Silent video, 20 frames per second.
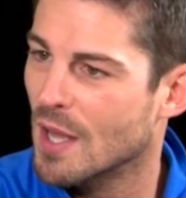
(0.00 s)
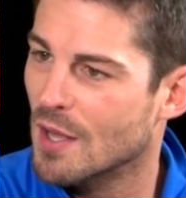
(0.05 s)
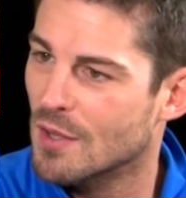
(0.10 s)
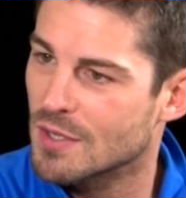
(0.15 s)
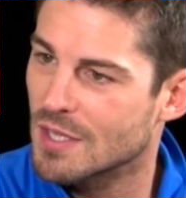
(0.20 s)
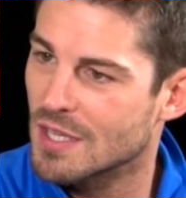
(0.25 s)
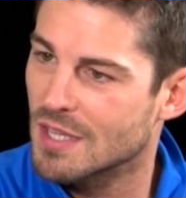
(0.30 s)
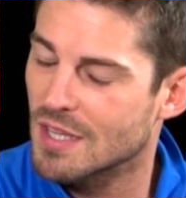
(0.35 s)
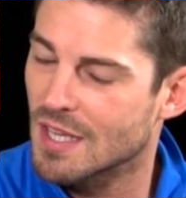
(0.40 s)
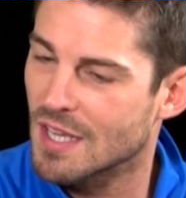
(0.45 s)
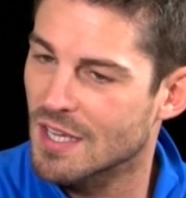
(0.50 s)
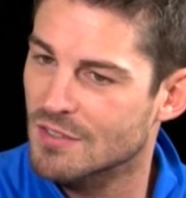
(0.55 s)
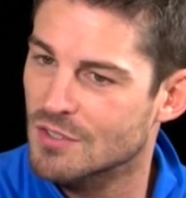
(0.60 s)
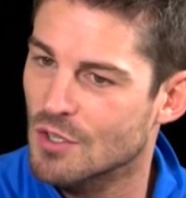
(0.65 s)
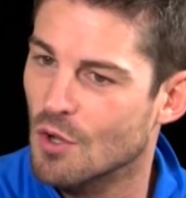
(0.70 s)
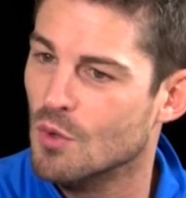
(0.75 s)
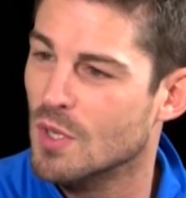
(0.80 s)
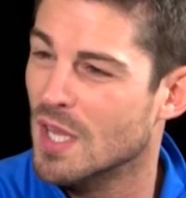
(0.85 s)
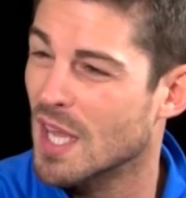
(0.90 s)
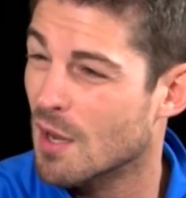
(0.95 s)
healthy things
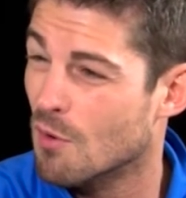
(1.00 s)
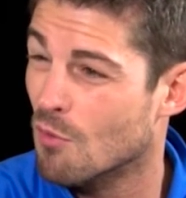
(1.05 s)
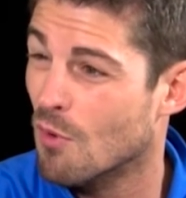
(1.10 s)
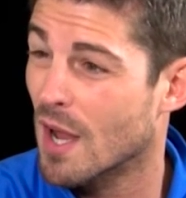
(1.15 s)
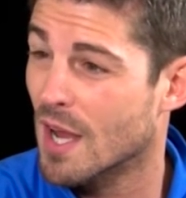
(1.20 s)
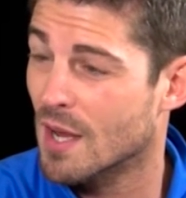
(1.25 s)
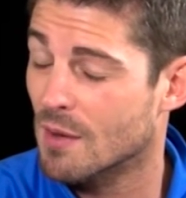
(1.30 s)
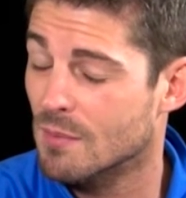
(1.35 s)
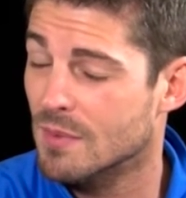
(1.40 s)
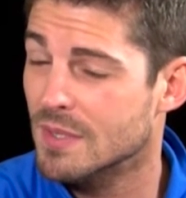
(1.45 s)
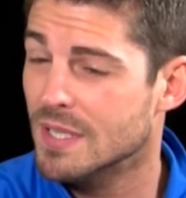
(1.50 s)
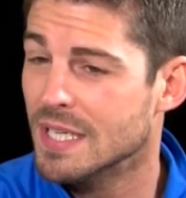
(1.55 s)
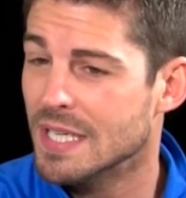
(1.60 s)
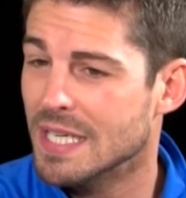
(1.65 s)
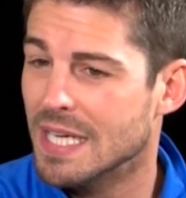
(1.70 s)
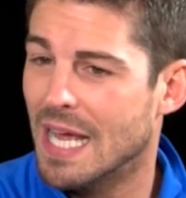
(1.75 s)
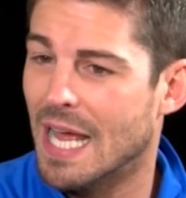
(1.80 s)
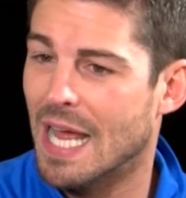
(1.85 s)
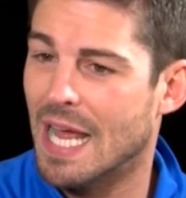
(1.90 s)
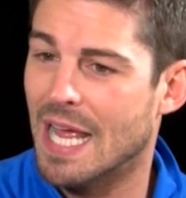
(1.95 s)
all year round,
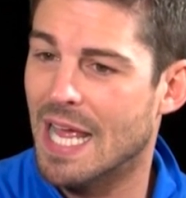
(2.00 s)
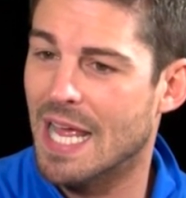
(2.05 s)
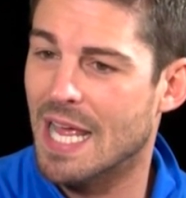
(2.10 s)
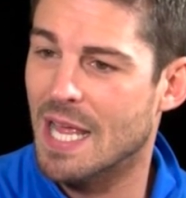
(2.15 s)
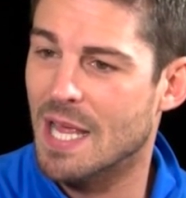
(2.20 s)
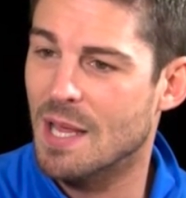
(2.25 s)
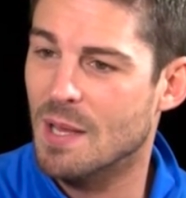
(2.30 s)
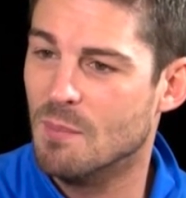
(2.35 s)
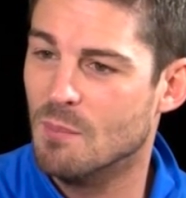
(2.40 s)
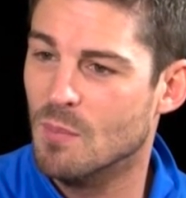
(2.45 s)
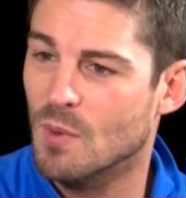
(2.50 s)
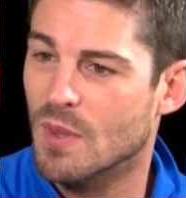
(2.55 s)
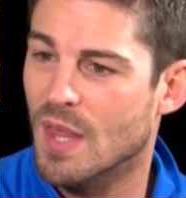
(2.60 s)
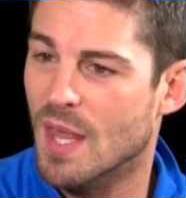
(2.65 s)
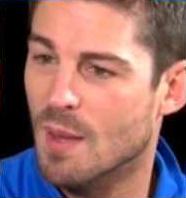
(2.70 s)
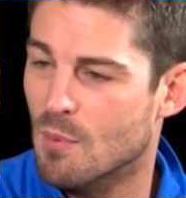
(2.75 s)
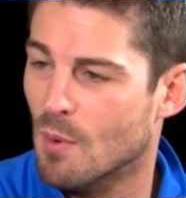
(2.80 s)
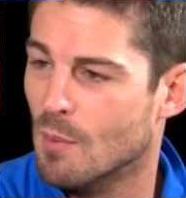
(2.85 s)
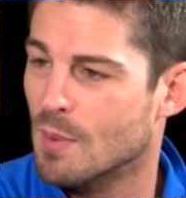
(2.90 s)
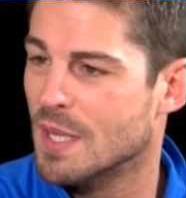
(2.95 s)
but
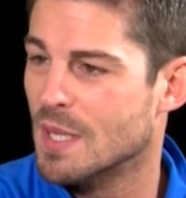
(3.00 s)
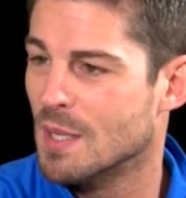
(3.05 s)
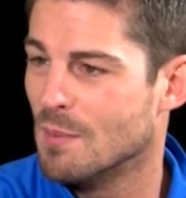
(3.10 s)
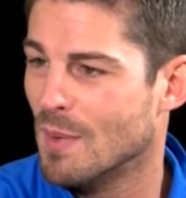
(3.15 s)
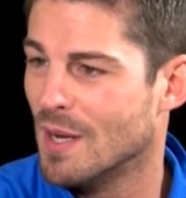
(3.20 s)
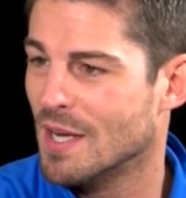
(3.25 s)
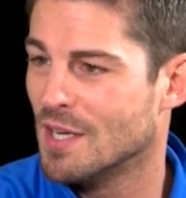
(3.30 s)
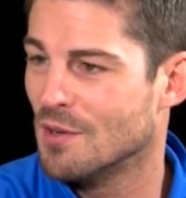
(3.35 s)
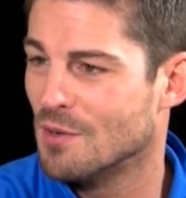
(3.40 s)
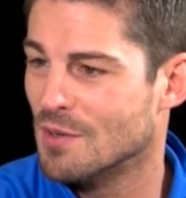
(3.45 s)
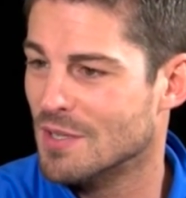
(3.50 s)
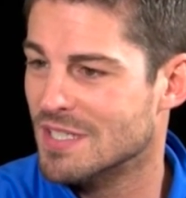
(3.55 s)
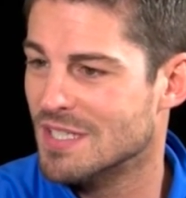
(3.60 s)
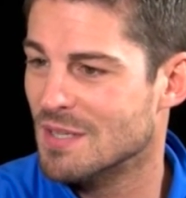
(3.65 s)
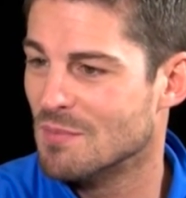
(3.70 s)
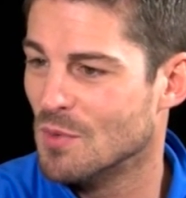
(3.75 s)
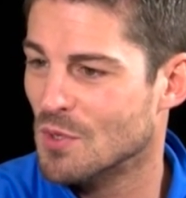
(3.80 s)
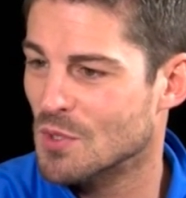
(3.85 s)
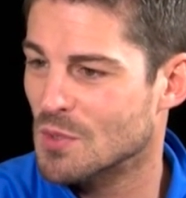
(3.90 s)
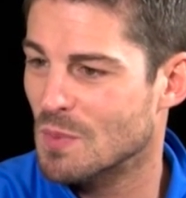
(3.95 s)
they're probably in the
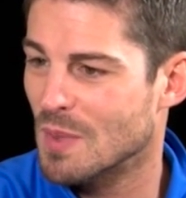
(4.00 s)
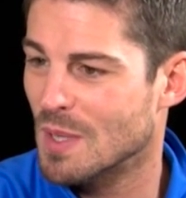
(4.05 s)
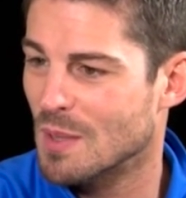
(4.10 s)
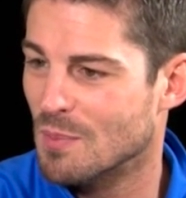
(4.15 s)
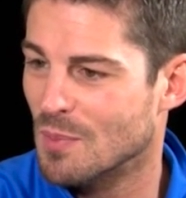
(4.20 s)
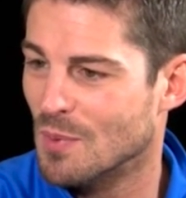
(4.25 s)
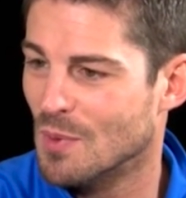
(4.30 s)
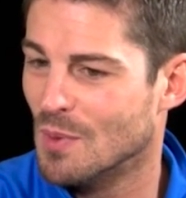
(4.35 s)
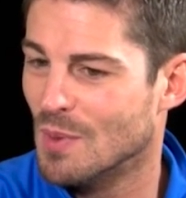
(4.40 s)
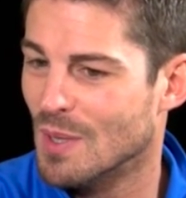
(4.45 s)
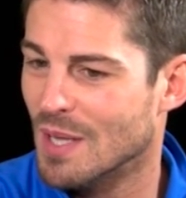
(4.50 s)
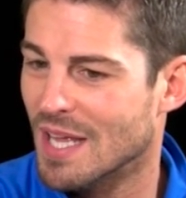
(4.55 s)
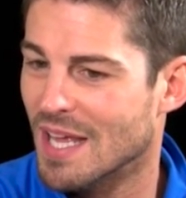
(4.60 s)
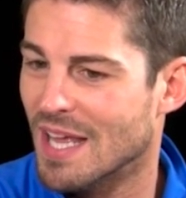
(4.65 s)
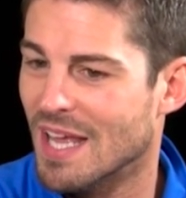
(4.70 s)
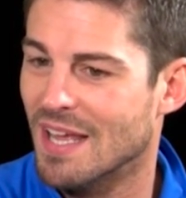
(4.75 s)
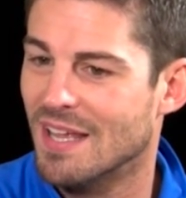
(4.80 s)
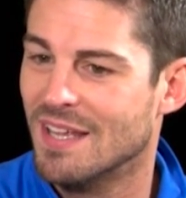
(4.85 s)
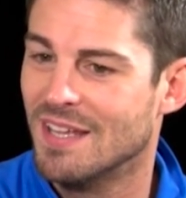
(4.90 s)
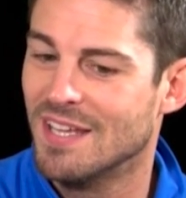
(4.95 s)
minority. Most people
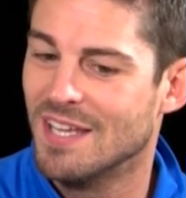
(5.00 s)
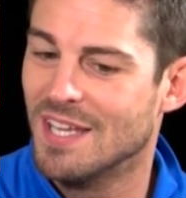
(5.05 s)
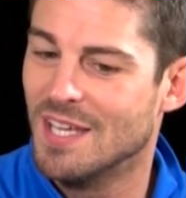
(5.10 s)
are